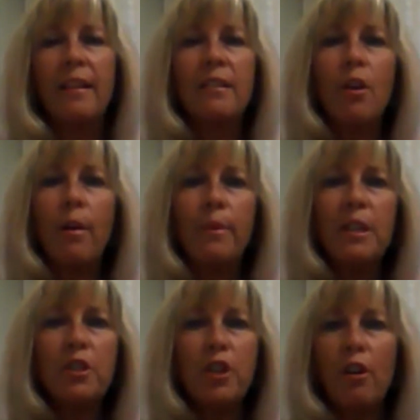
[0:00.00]
And so I'm
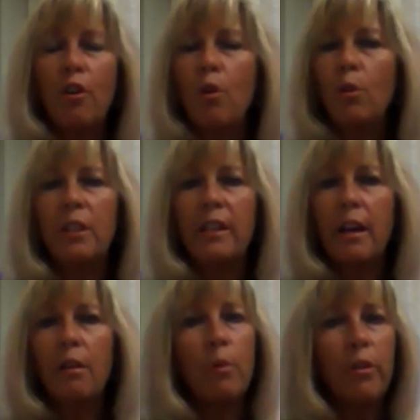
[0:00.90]
going to share a golden
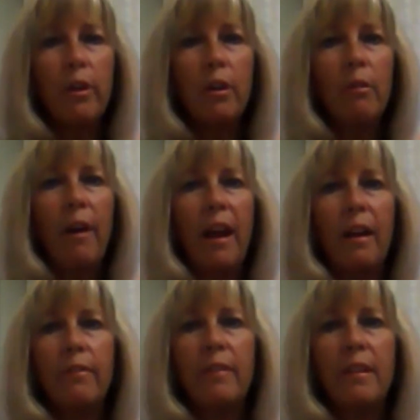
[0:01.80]
nugget with you,
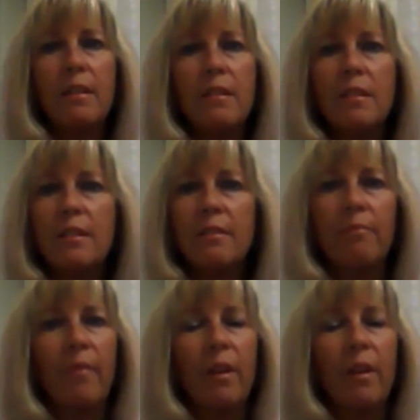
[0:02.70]
and this